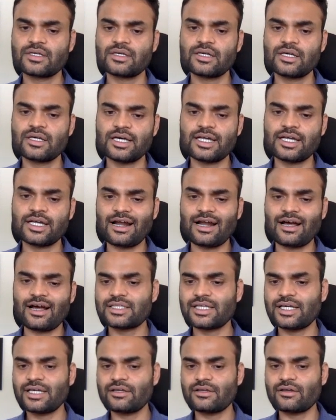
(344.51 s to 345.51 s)
rather
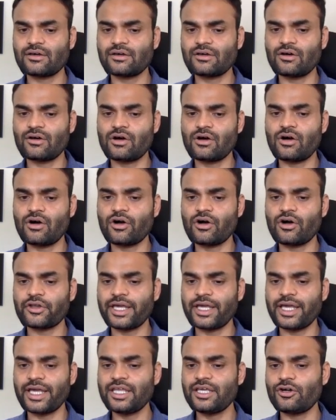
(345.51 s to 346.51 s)
than on
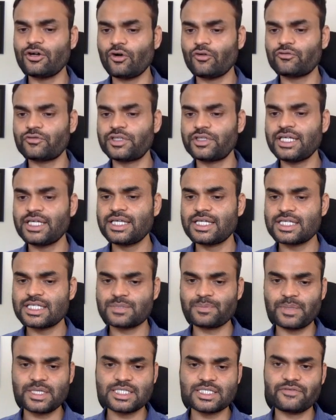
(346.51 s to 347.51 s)
any of the
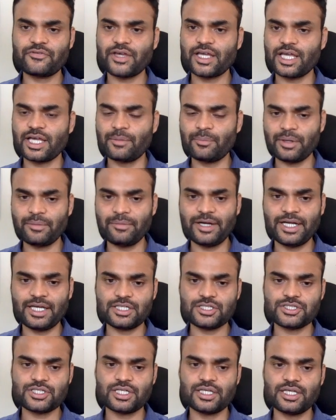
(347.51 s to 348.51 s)
specific
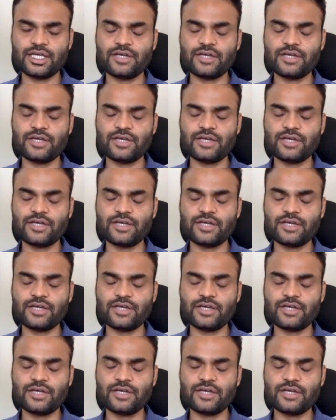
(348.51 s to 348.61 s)
implementation.